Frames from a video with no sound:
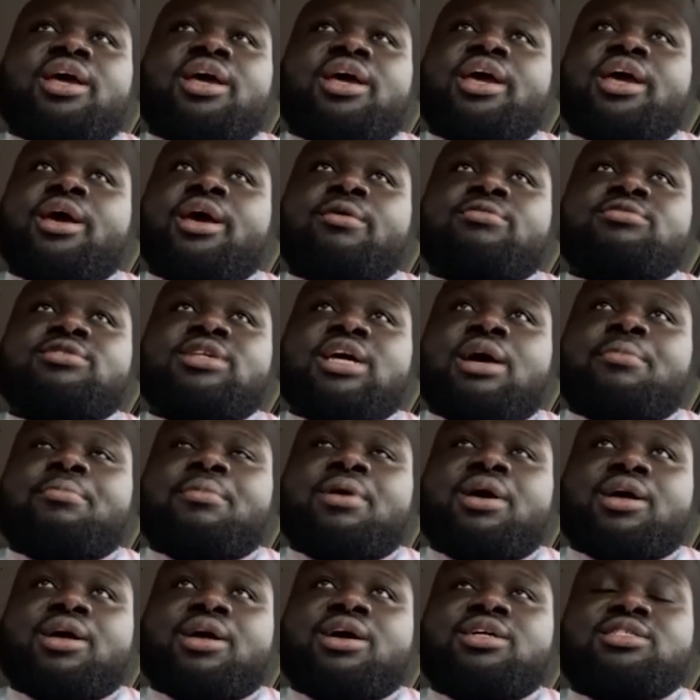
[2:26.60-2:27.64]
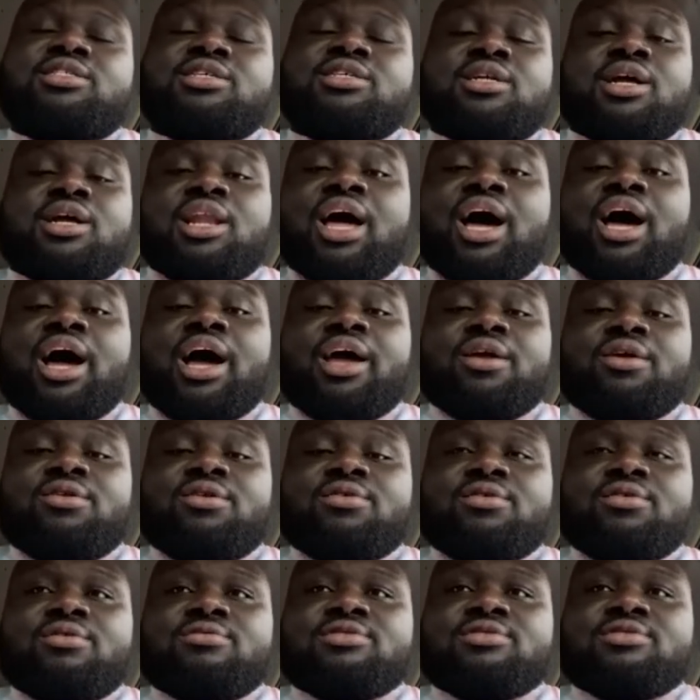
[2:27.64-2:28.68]
it helps out my content a lot.
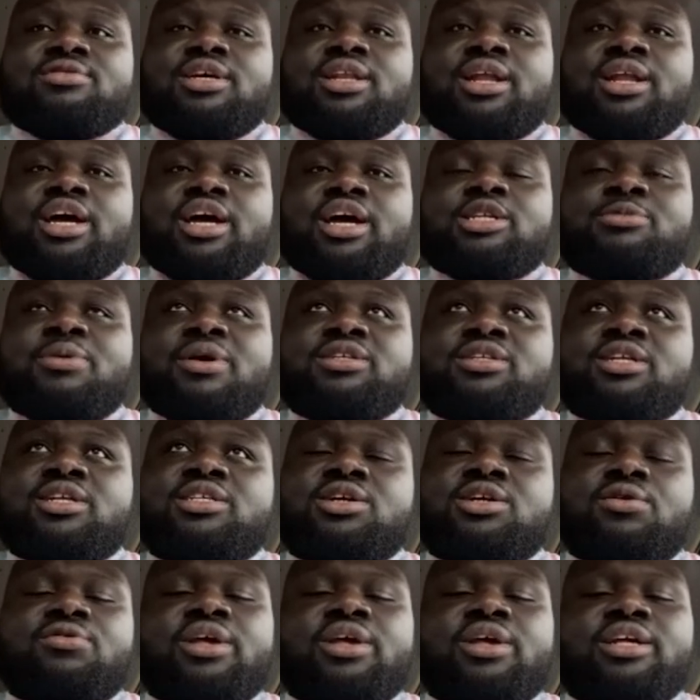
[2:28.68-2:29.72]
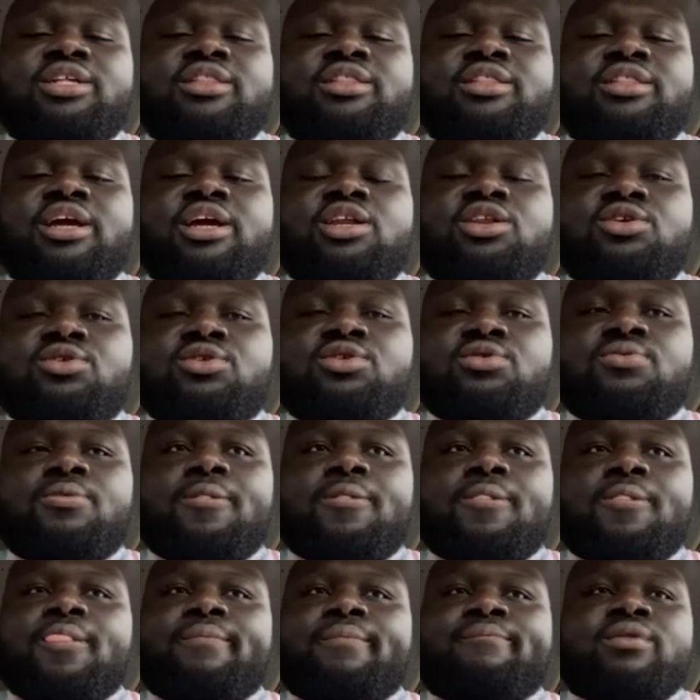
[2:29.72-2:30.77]
You know what I'm saying? Like, especially certain things that they do.
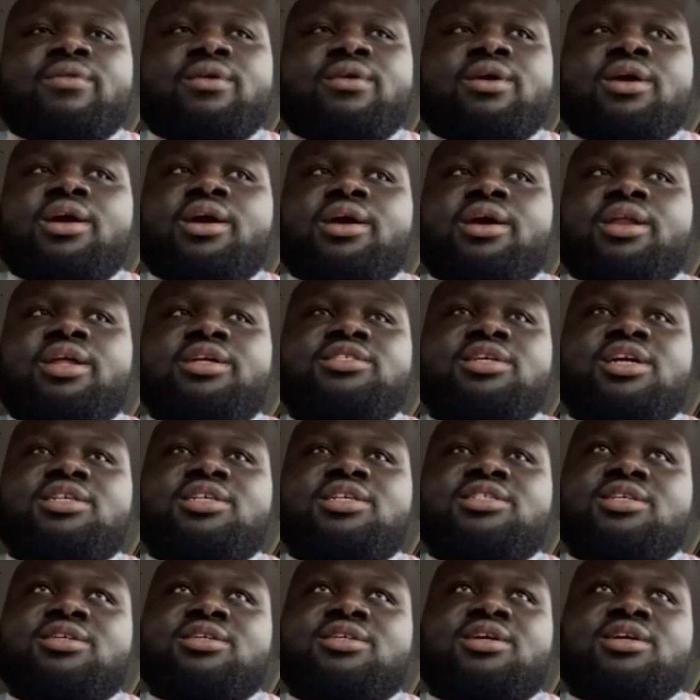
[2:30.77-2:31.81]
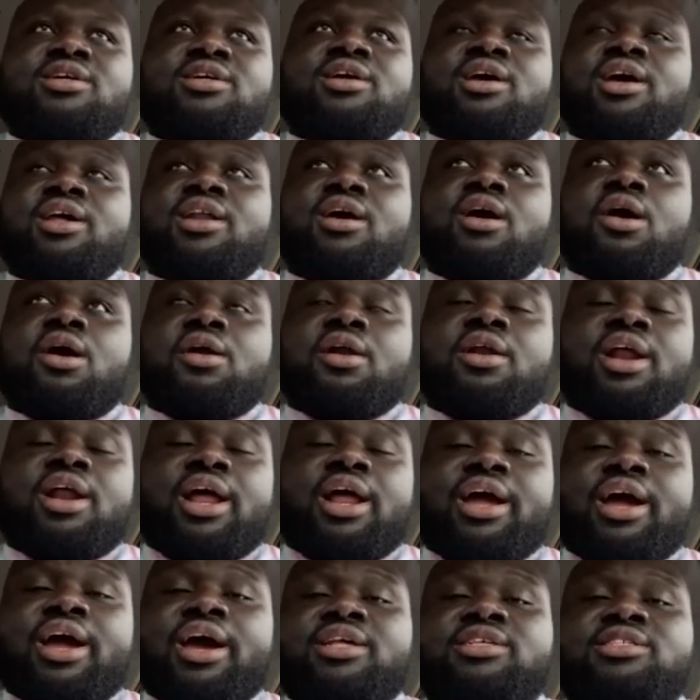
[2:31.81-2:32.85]
And it's just an honor
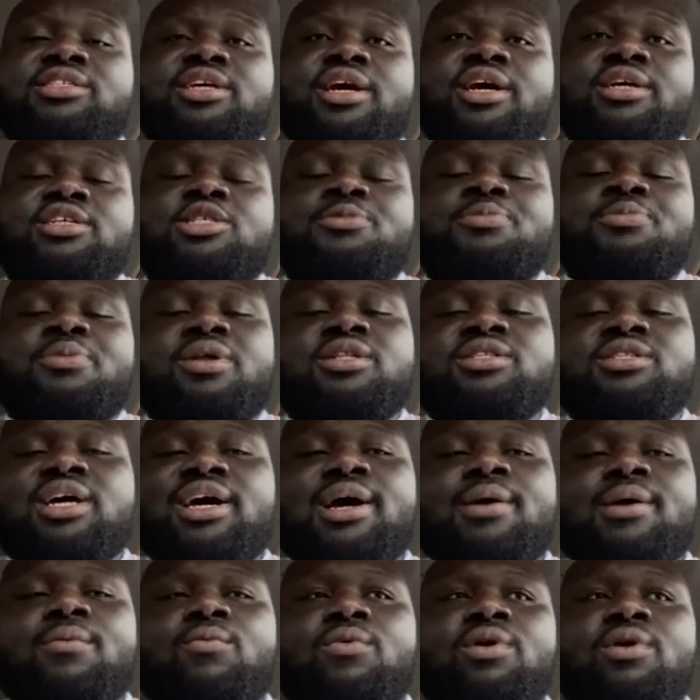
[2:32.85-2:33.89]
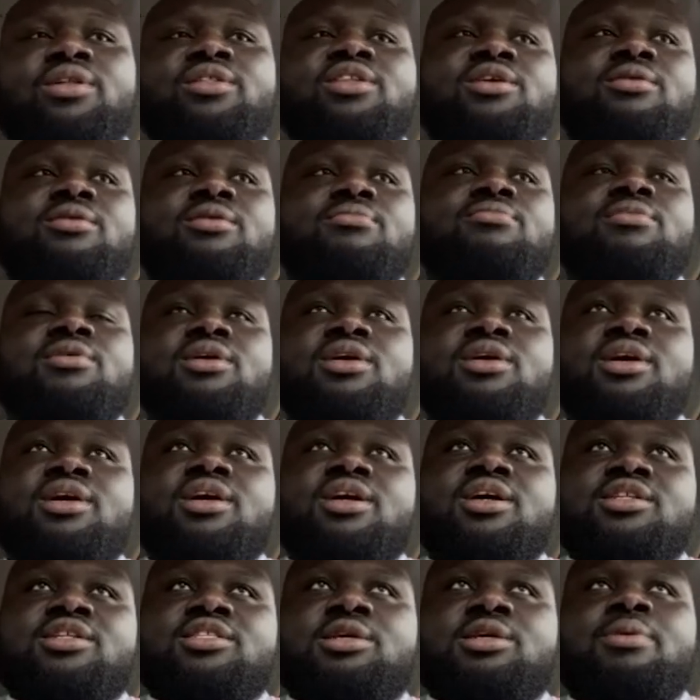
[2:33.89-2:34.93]
that I got a chance to spend time with them
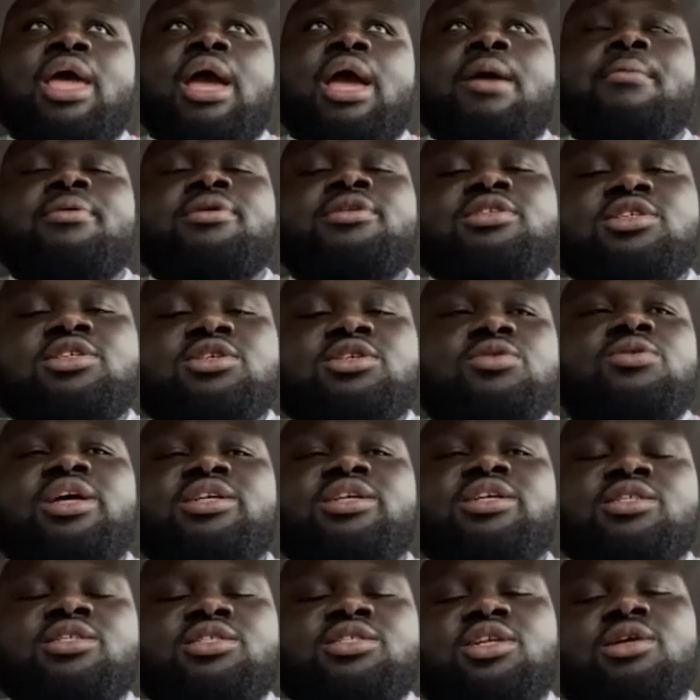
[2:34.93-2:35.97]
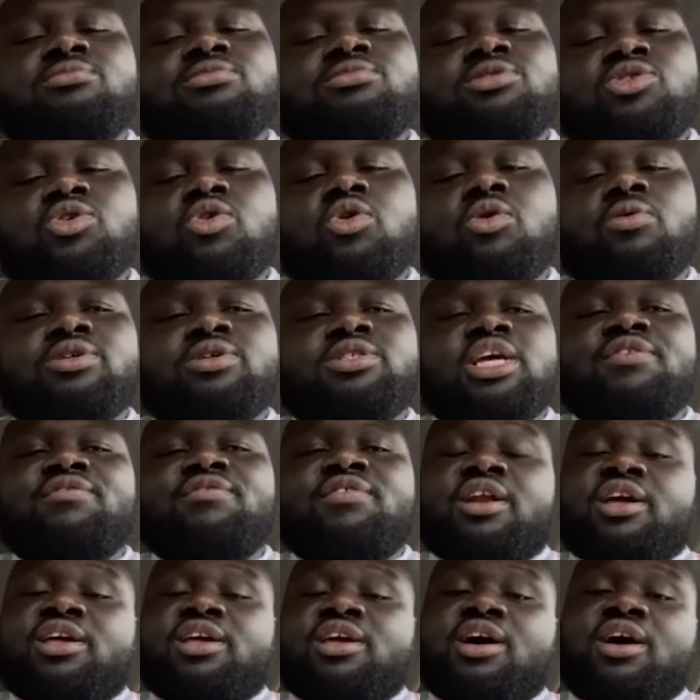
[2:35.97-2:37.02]
to be able to listen to them stories,
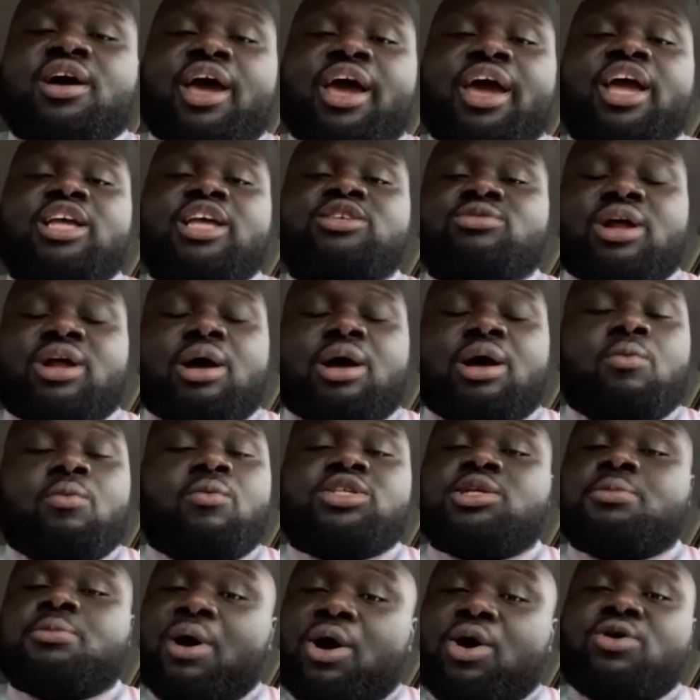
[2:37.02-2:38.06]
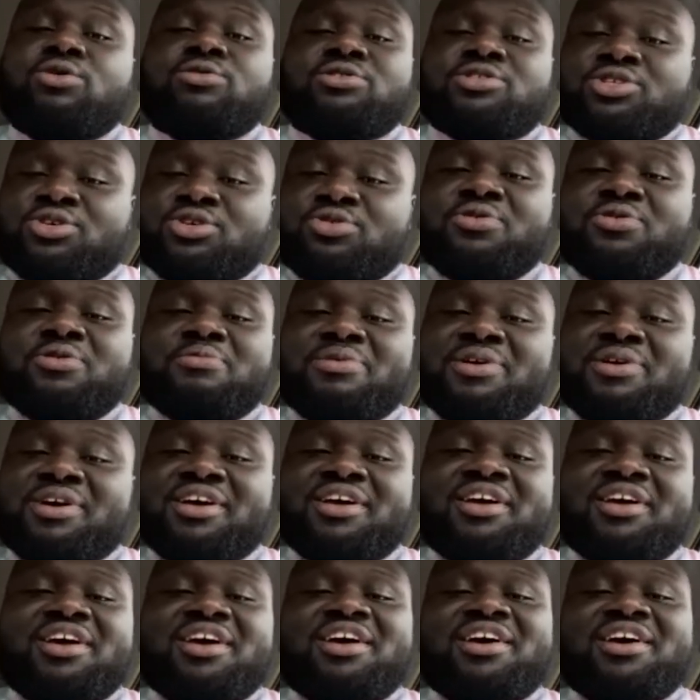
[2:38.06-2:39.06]
even at a young age when I wasn't supposed to. But,